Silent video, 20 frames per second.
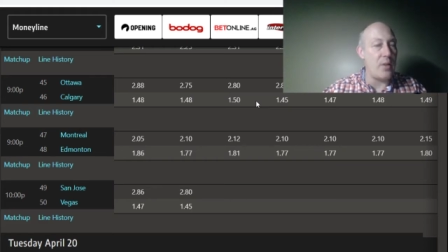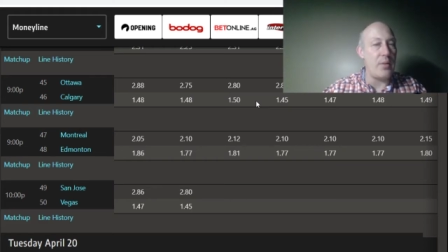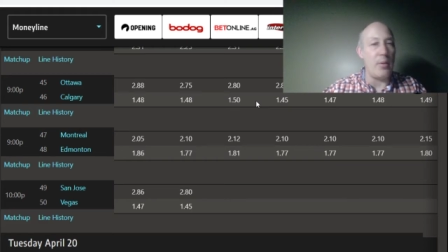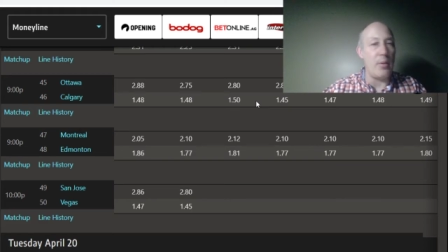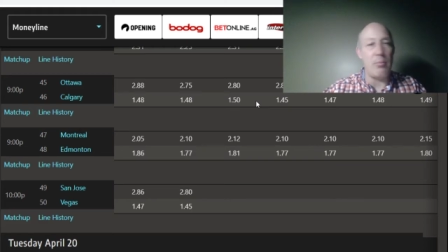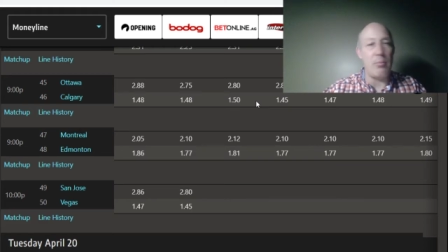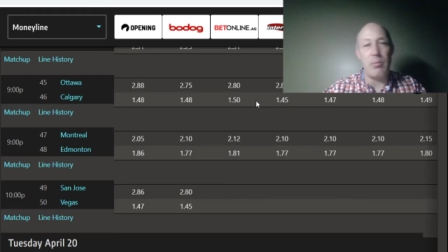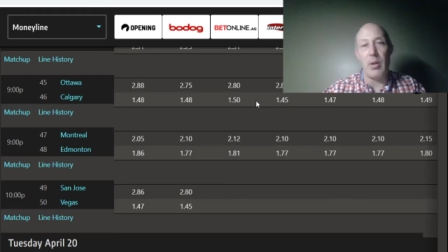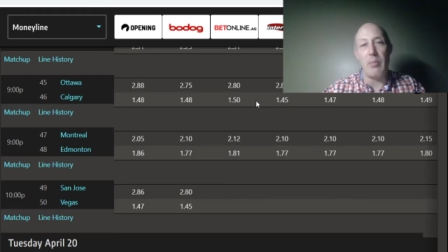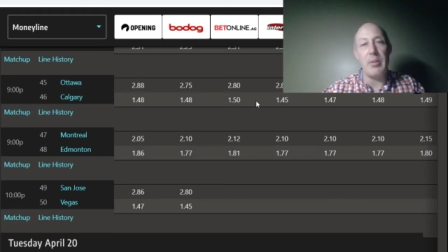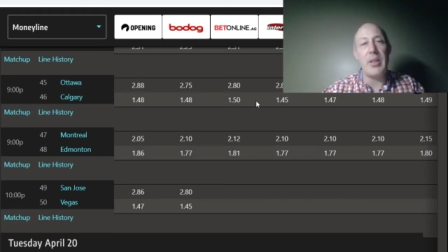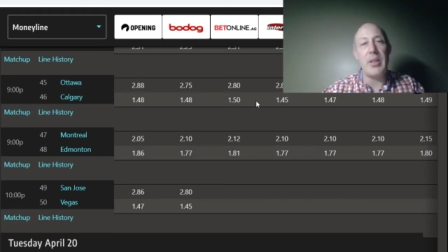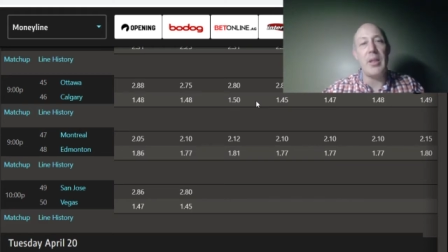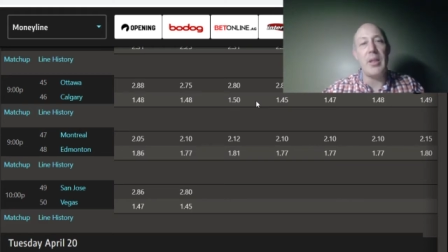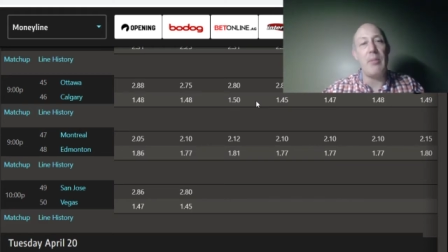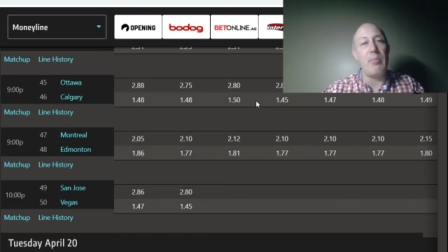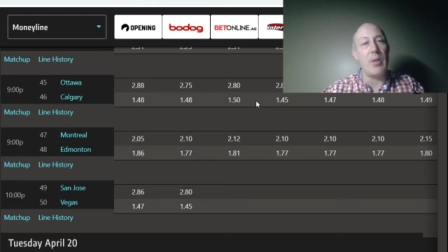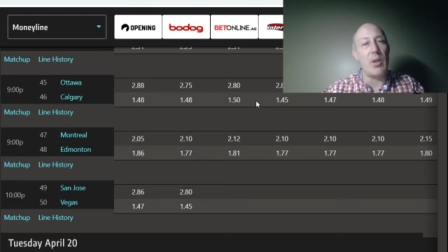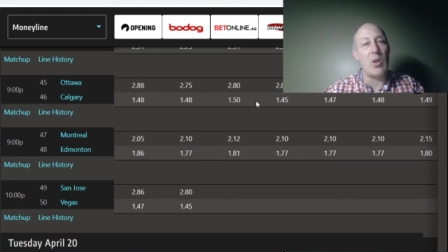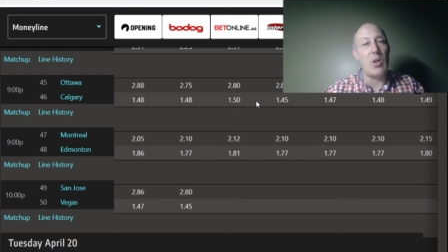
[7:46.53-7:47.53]
They'll probably
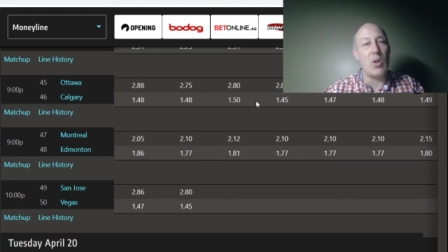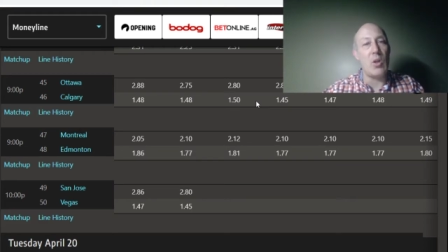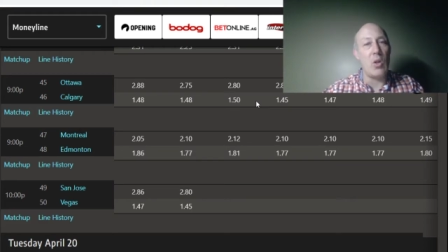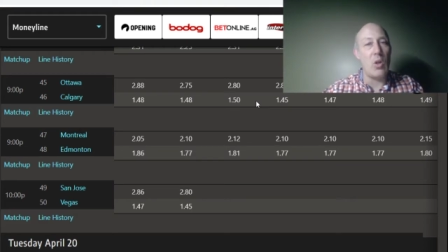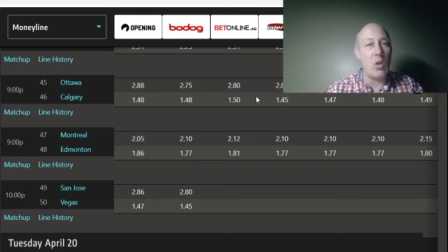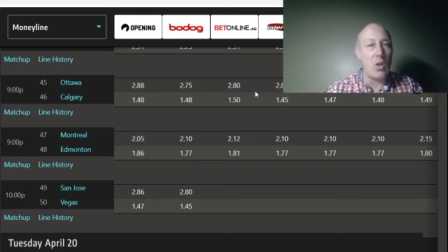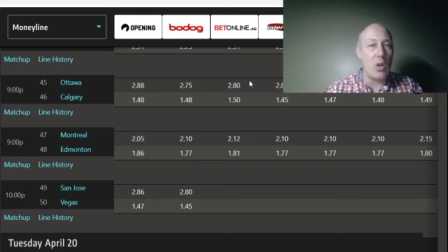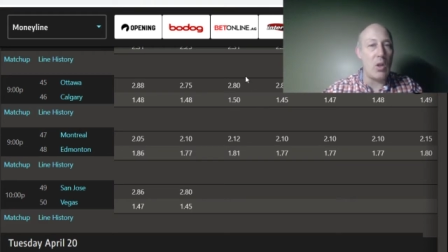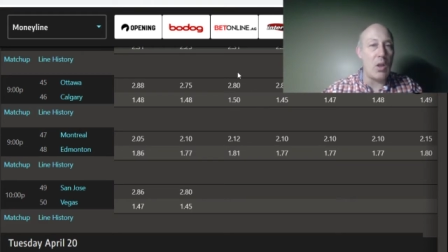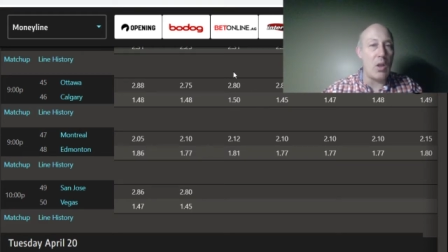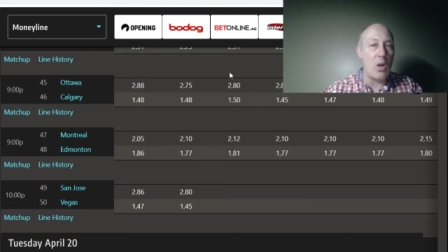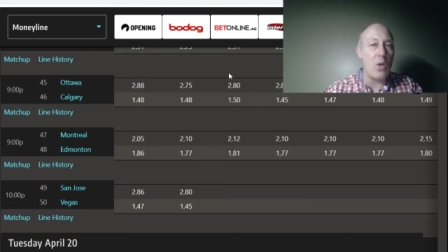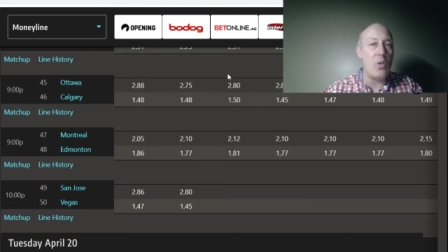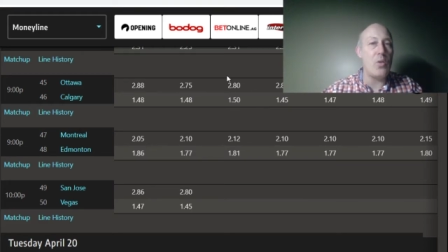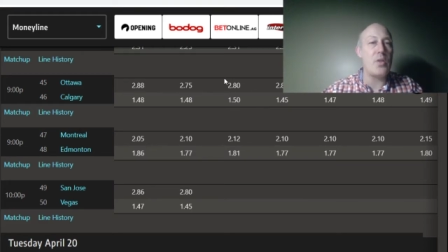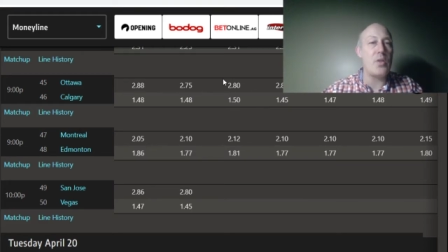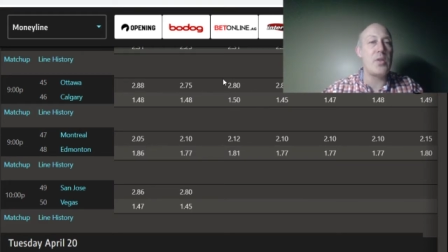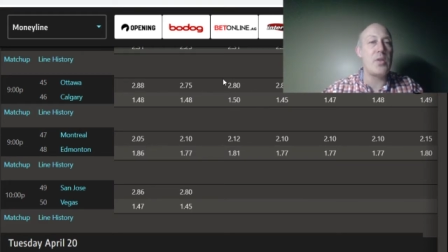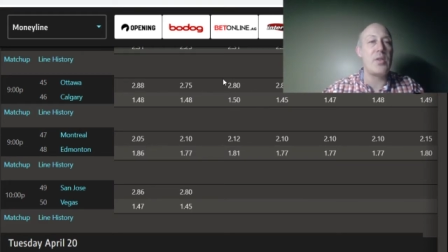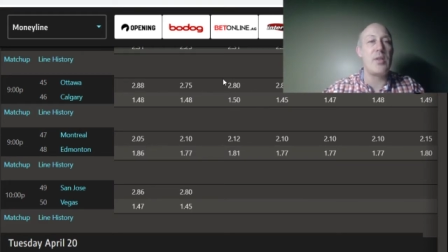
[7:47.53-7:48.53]
keep it
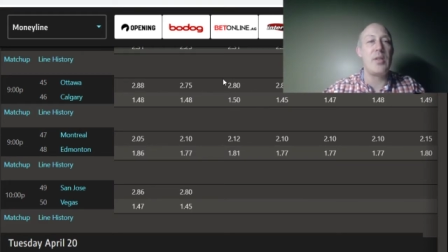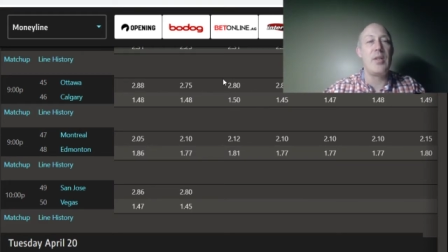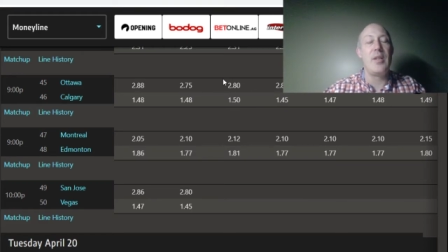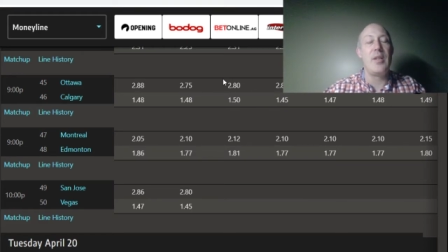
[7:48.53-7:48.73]
close.